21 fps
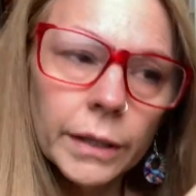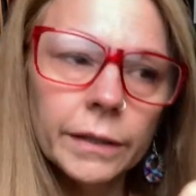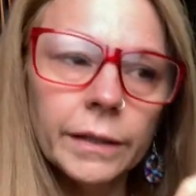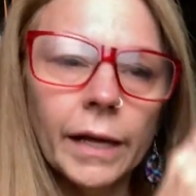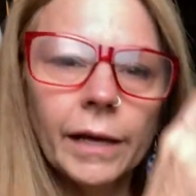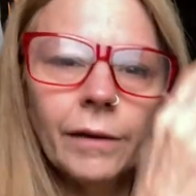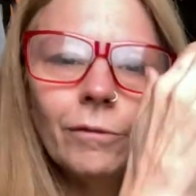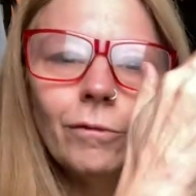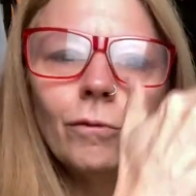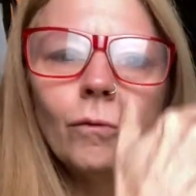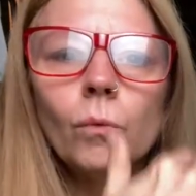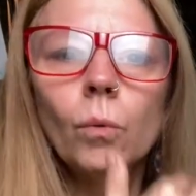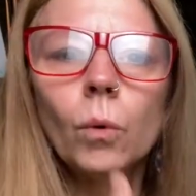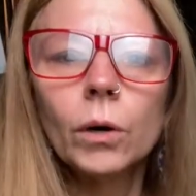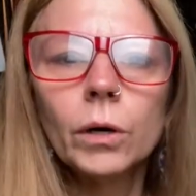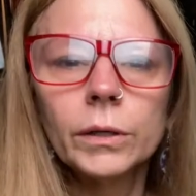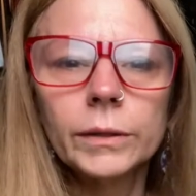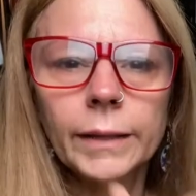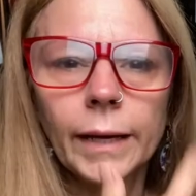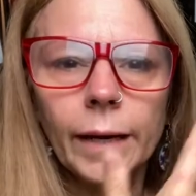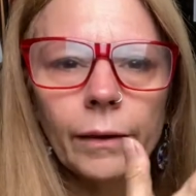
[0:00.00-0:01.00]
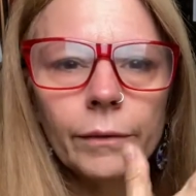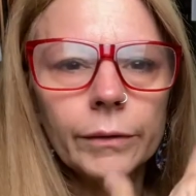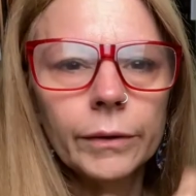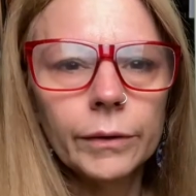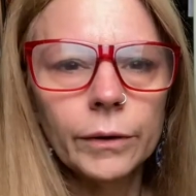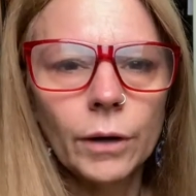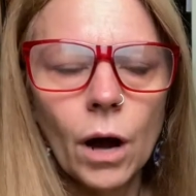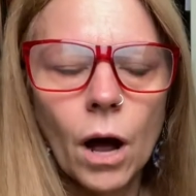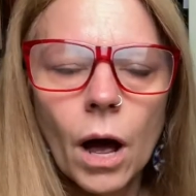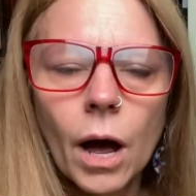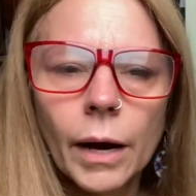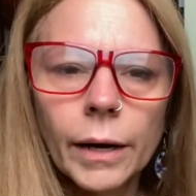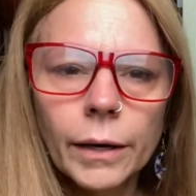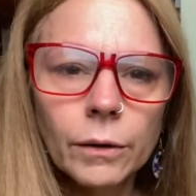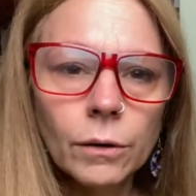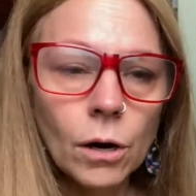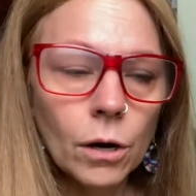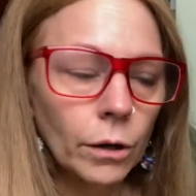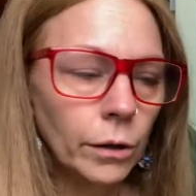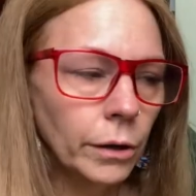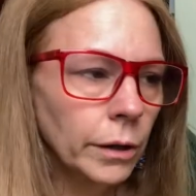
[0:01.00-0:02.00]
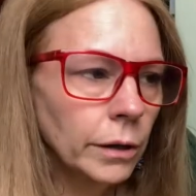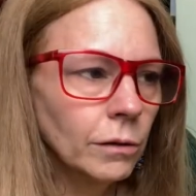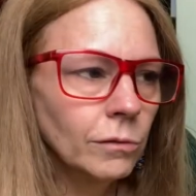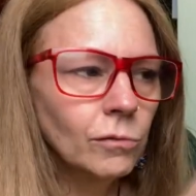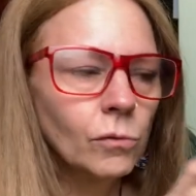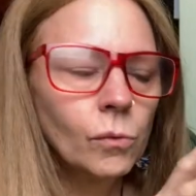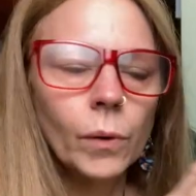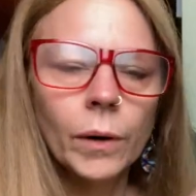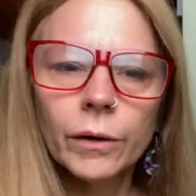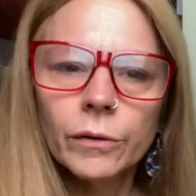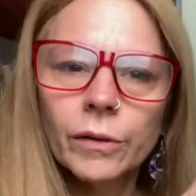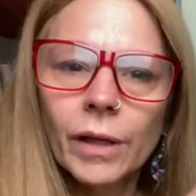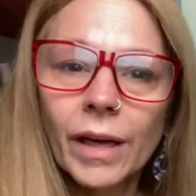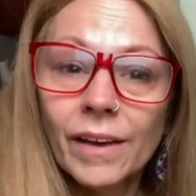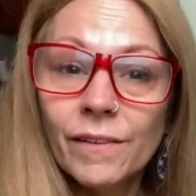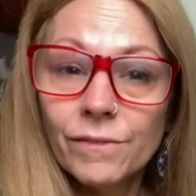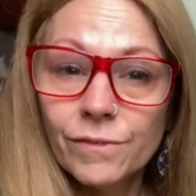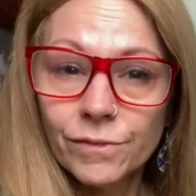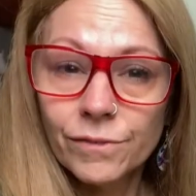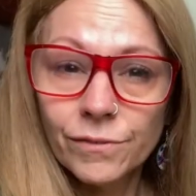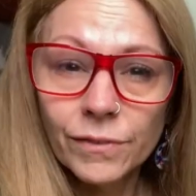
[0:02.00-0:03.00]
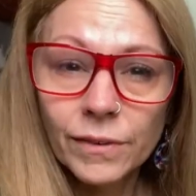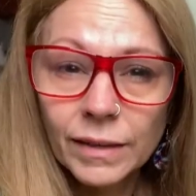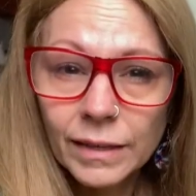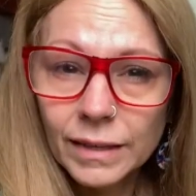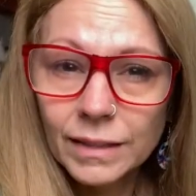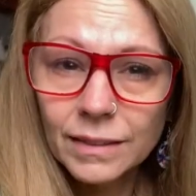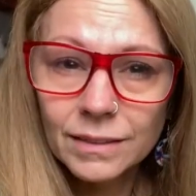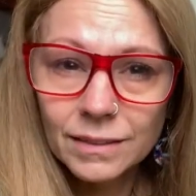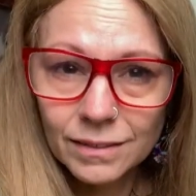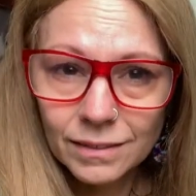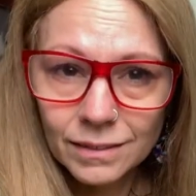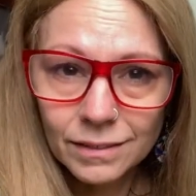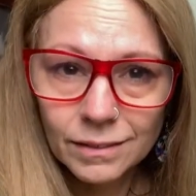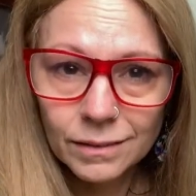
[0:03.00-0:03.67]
they've worked out their hierarchy of where they fit.